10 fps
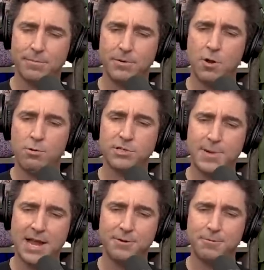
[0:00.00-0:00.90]
nose
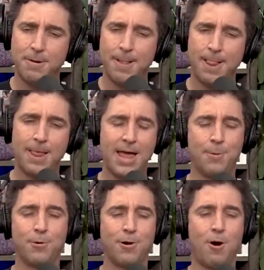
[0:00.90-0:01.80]
manual.
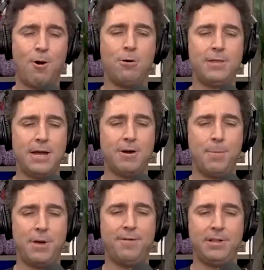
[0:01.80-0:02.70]
And we're all there
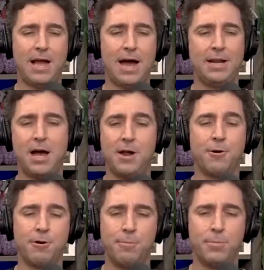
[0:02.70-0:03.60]
at Beverly High. Not
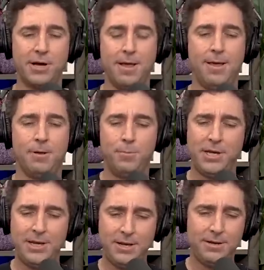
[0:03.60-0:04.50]
Herm, but
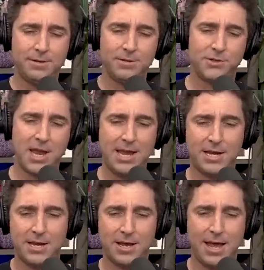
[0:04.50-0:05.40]
me,
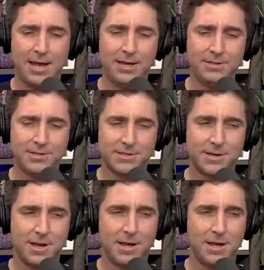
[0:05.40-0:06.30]
Jake Hayes,
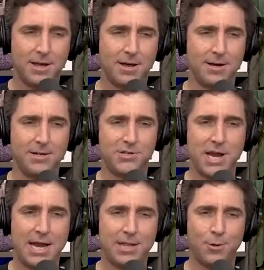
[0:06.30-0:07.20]
uh,
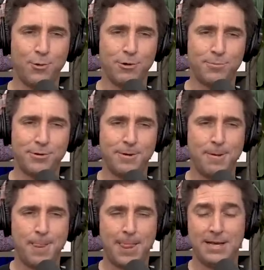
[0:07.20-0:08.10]
Jay Thorpe,
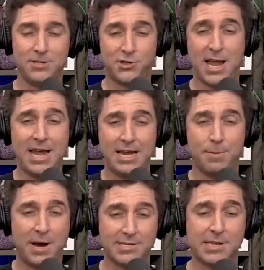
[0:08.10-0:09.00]
mm -hmm. and Jay
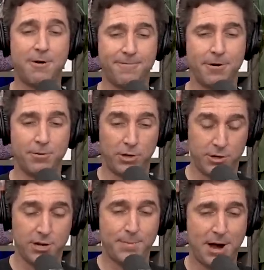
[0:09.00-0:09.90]
and myself are
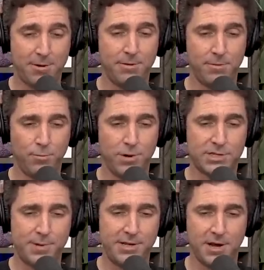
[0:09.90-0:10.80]
good about
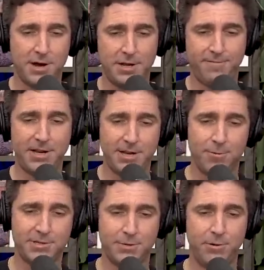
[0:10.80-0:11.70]
what's been done in
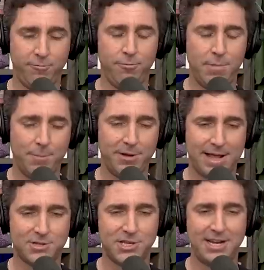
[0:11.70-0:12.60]
videos, and we remember
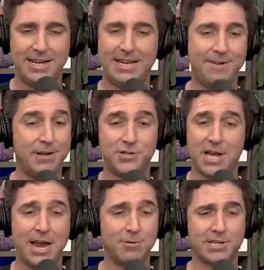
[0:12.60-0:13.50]
that shit. And even
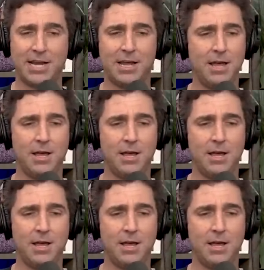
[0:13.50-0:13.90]
Jay was like